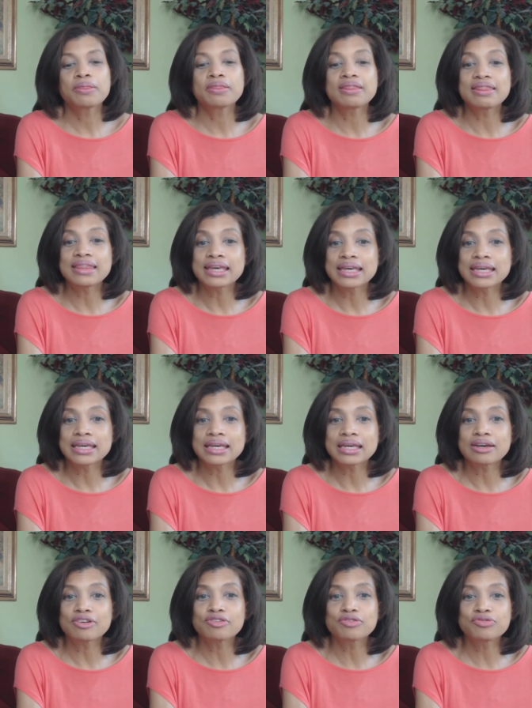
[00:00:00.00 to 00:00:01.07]

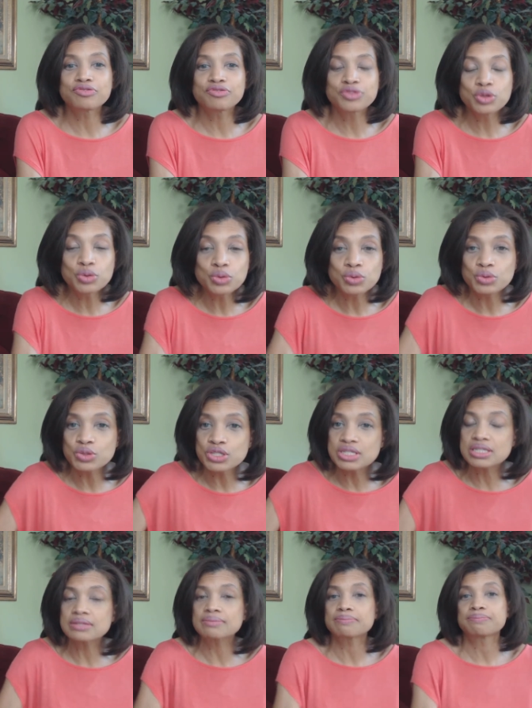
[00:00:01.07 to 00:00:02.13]
the
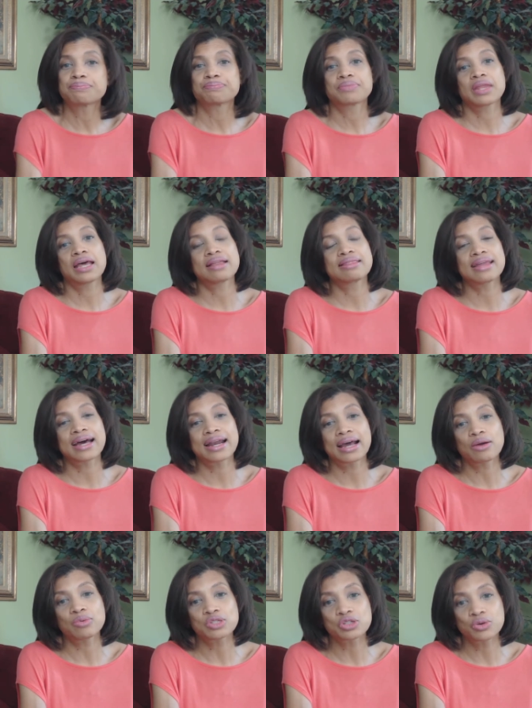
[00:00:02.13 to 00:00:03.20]
foods that
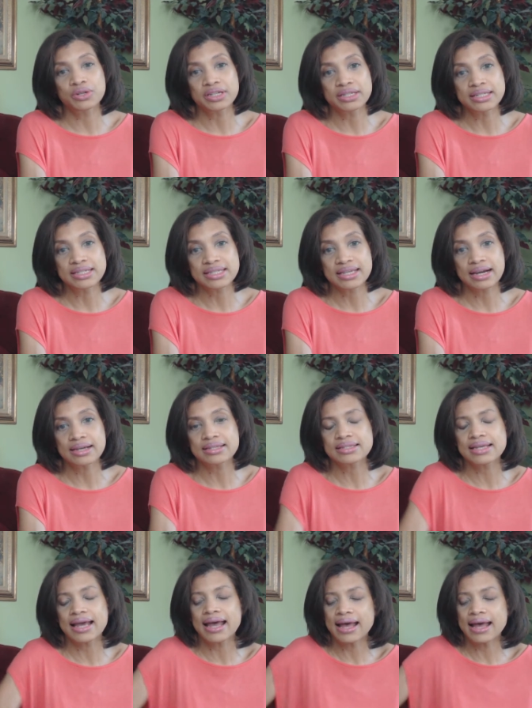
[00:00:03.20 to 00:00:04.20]
I was going to discuss.